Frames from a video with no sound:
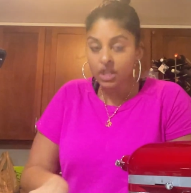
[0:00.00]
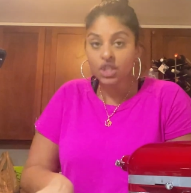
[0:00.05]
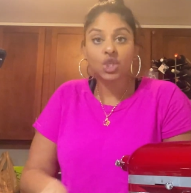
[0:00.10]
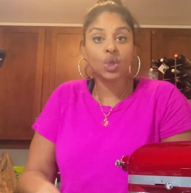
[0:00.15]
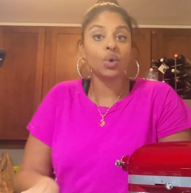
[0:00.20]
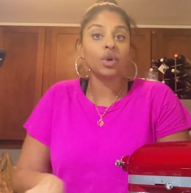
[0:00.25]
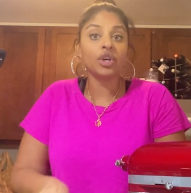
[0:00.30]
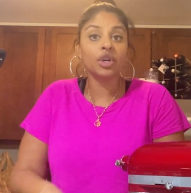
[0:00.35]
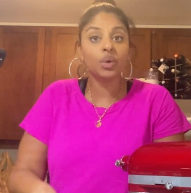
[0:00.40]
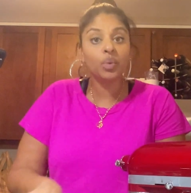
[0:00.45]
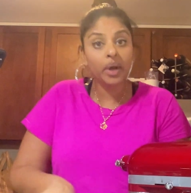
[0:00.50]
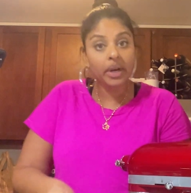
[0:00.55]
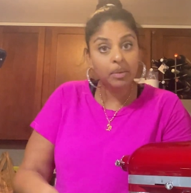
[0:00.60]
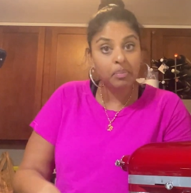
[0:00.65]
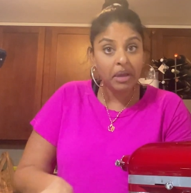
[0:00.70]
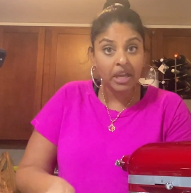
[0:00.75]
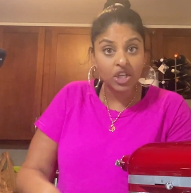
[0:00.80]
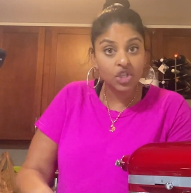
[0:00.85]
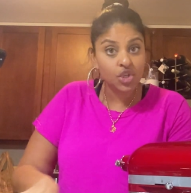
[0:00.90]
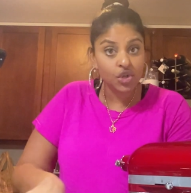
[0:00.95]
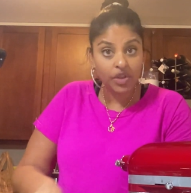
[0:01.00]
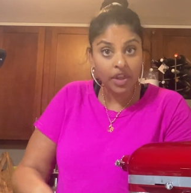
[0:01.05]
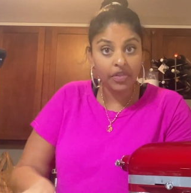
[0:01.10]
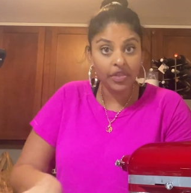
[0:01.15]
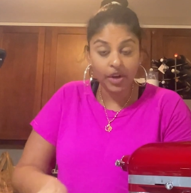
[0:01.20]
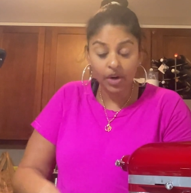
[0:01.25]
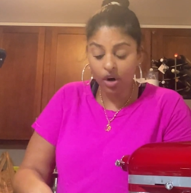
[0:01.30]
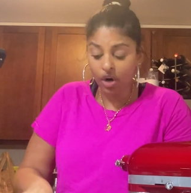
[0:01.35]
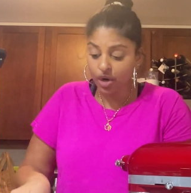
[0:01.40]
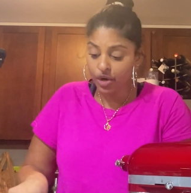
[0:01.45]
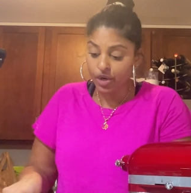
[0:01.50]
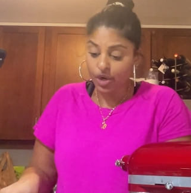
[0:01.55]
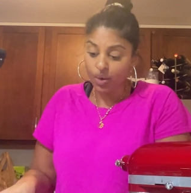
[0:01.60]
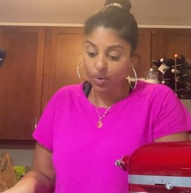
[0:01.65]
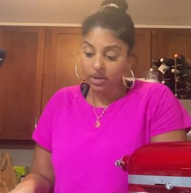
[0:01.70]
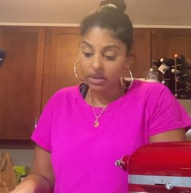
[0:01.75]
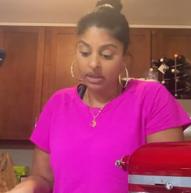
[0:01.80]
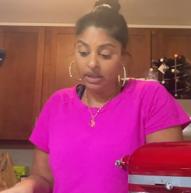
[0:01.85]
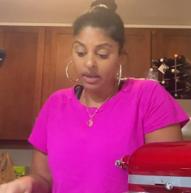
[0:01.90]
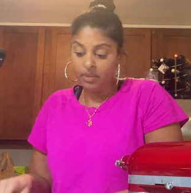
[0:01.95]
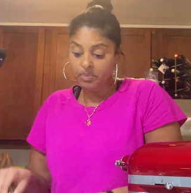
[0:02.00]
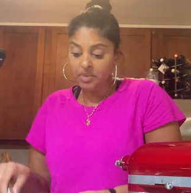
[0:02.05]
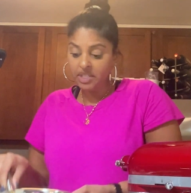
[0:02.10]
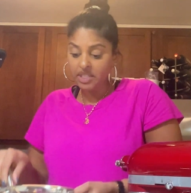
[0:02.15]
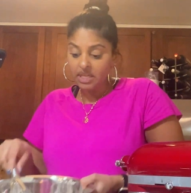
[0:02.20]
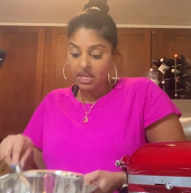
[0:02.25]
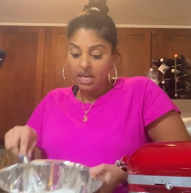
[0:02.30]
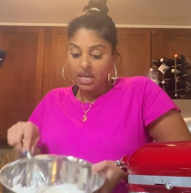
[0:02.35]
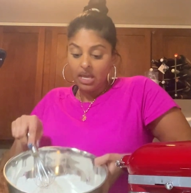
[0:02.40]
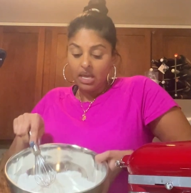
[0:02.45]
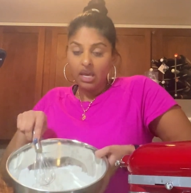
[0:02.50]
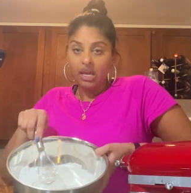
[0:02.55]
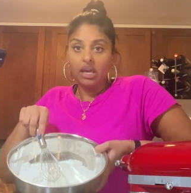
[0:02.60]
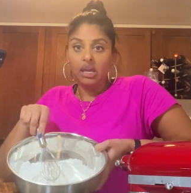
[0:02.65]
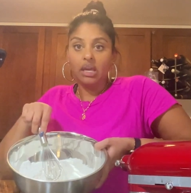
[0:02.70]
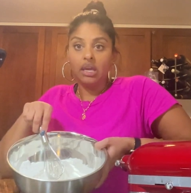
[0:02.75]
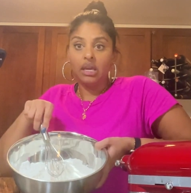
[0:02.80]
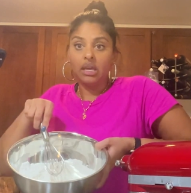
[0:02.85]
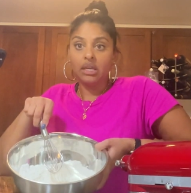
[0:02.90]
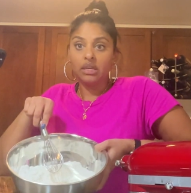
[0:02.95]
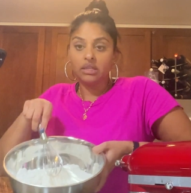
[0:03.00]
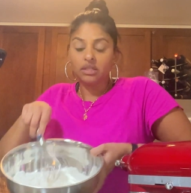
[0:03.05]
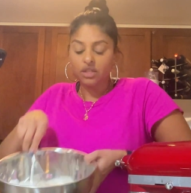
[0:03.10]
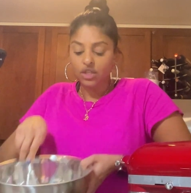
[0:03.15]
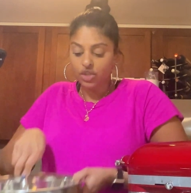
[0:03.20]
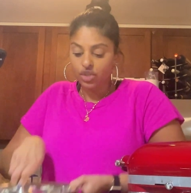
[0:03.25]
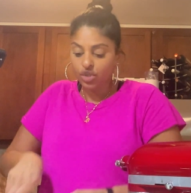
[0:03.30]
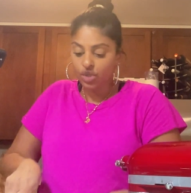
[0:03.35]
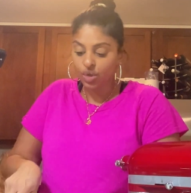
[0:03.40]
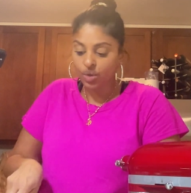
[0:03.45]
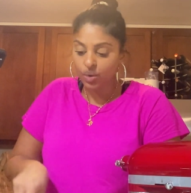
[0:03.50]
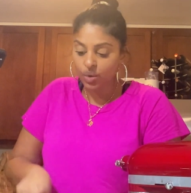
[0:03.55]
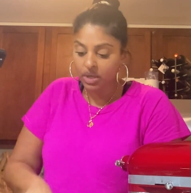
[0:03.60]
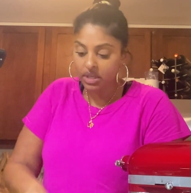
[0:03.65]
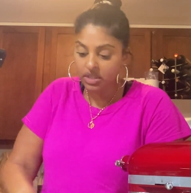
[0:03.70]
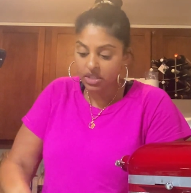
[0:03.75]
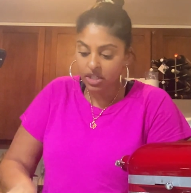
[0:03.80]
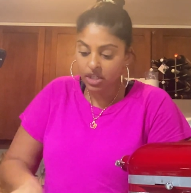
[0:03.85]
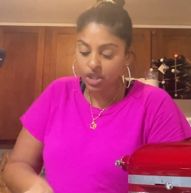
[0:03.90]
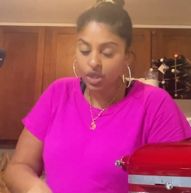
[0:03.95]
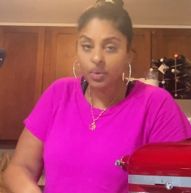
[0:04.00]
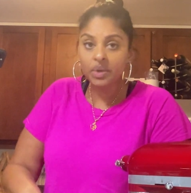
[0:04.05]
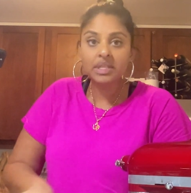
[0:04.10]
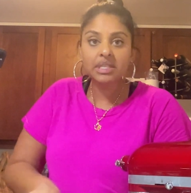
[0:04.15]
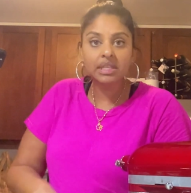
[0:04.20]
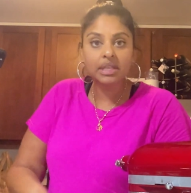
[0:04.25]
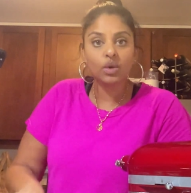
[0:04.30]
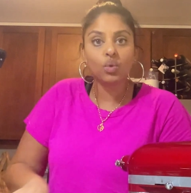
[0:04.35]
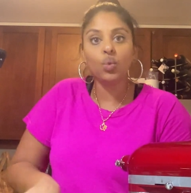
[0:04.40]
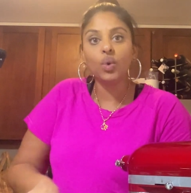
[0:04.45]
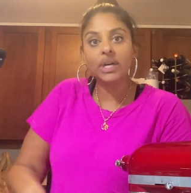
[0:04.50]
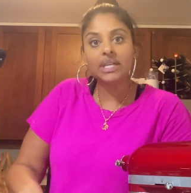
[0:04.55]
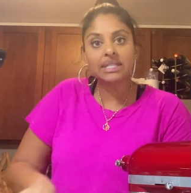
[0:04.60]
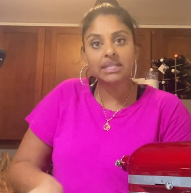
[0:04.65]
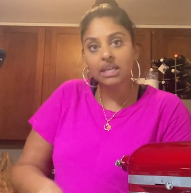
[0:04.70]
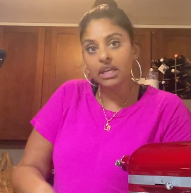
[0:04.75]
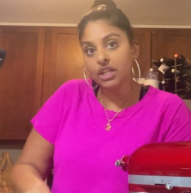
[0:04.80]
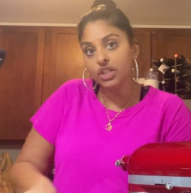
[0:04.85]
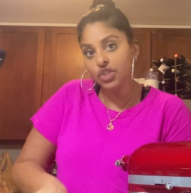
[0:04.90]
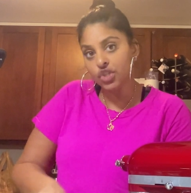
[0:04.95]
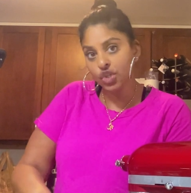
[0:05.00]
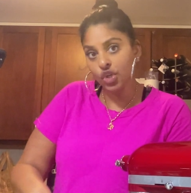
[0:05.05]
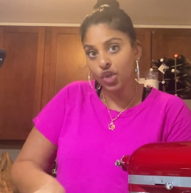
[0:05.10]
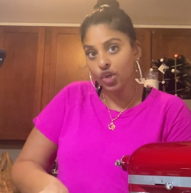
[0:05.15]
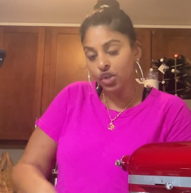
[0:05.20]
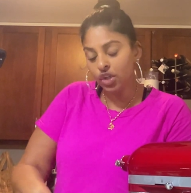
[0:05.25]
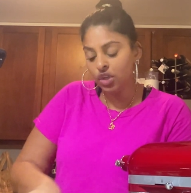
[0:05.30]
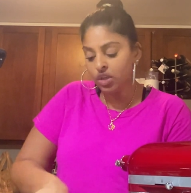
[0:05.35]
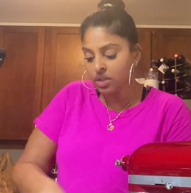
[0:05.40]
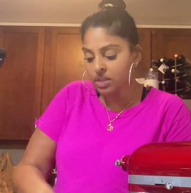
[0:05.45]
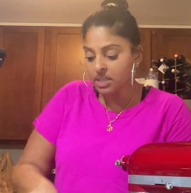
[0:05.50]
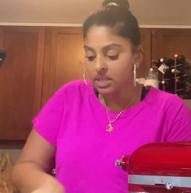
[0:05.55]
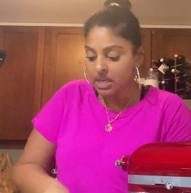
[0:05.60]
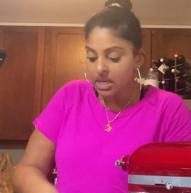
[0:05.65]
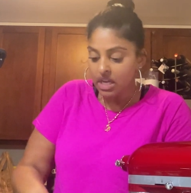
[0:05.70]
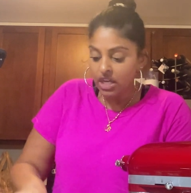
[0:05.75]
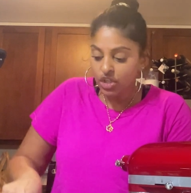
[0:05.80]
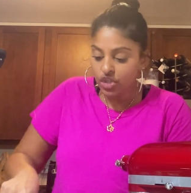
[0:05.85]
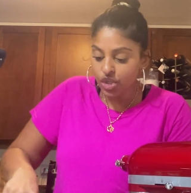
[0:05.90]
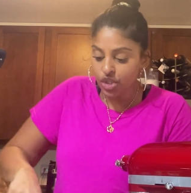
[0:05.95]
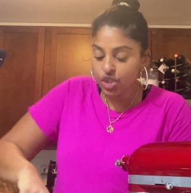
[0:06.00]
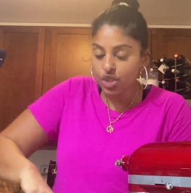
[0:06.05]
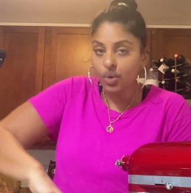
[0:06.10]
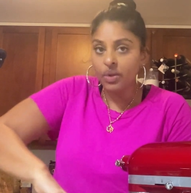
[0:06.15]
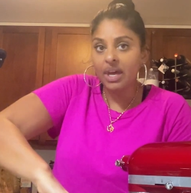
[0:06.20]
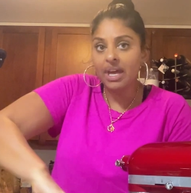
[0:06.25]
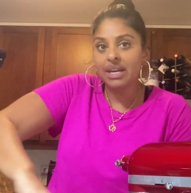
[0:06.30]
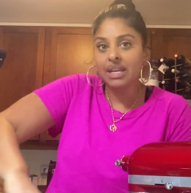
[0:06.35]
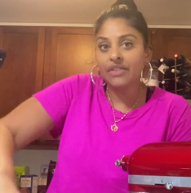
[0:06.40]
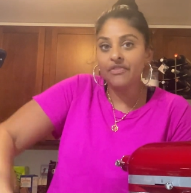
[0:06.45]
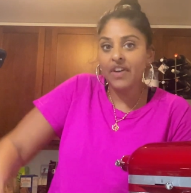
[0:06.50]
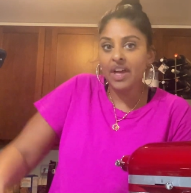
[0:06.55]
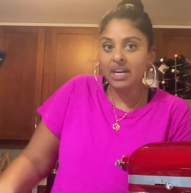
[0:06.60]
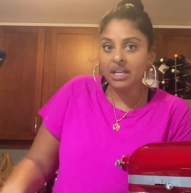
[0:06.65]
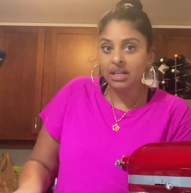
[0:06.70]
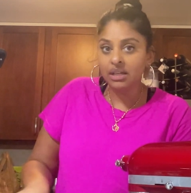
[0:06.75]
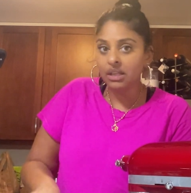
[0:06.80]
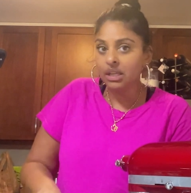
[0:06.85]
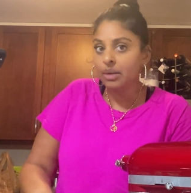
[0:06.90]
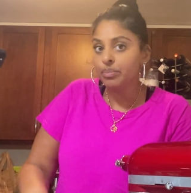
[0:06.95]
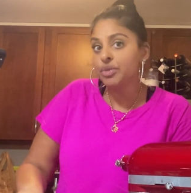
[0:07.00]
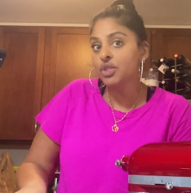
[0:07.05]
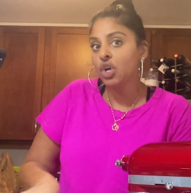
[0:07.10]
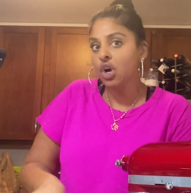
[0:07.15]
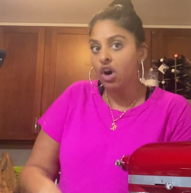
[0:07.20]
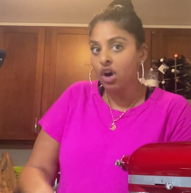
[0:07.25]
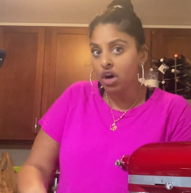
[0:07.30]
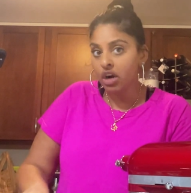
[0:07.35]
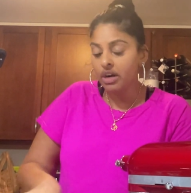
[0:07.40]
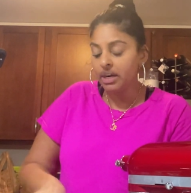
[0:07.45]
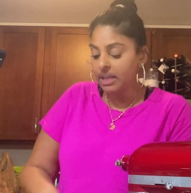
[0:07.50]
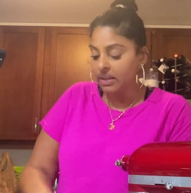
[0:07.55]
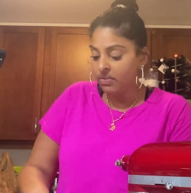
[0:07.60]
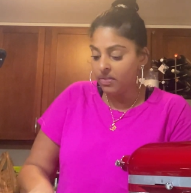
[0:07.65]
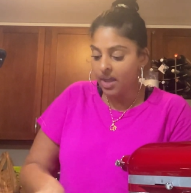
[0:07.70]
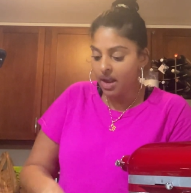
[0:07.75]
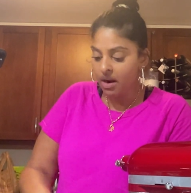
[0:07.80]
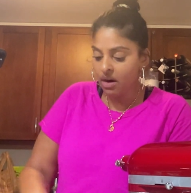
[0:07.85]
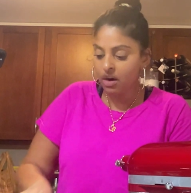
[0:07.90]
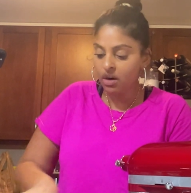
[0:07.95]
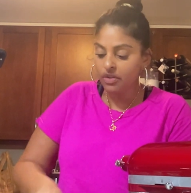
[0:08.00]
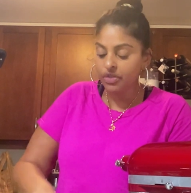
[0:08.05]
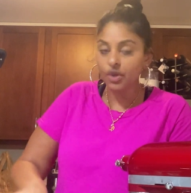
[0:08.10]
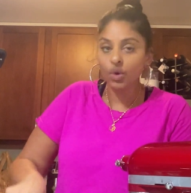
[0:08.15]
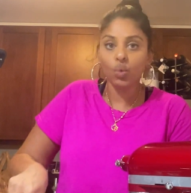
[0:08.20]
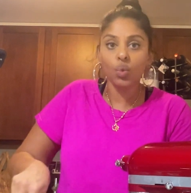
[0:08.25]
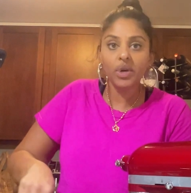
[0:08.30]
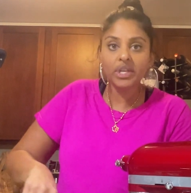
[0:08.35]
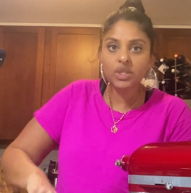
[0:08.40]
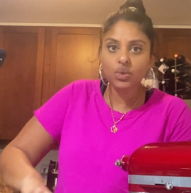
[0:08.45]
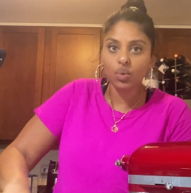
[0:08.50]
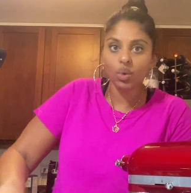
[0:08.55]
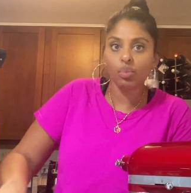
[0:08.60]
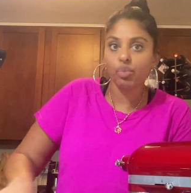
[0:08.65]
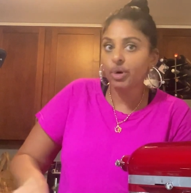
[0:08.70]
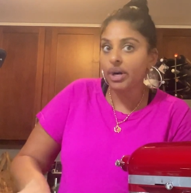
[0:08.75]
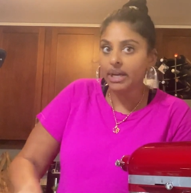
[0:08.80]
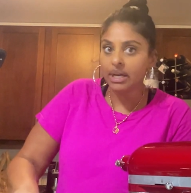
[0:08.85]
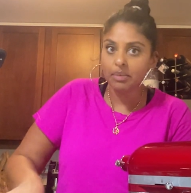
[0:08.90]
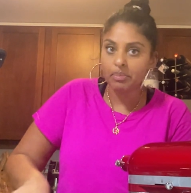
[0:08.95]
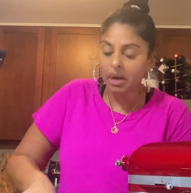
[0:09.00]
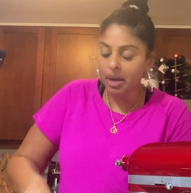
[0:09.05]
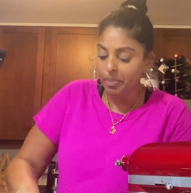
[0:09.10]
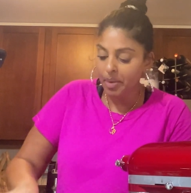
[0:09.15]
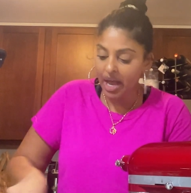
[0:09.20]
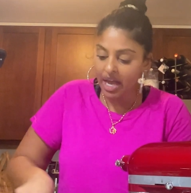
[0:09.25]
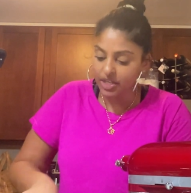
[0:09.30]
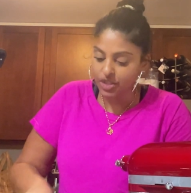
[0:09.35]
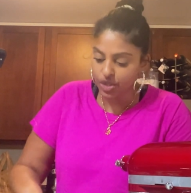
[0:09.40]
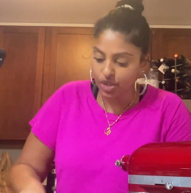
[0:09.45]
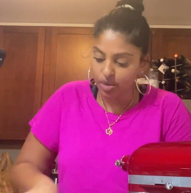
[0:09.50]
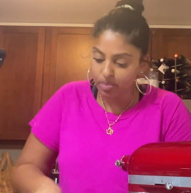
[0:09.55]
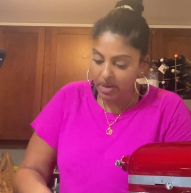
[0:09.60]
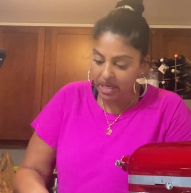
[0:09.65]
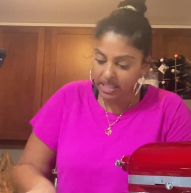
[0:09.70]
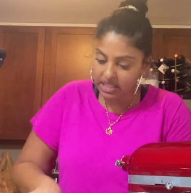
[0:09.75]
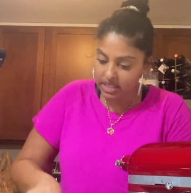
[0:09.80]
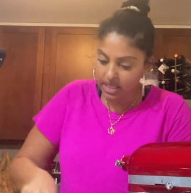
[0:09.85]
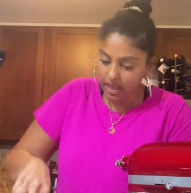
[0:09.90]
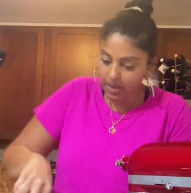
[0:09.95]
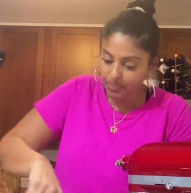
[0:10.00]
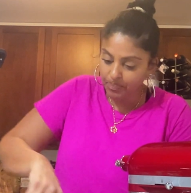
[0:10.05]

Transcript: So a good way to make sure that there are no clumps is to continuously whisk in circles, just so that if any clumps are in there, the whisk will break them up as you're mixing.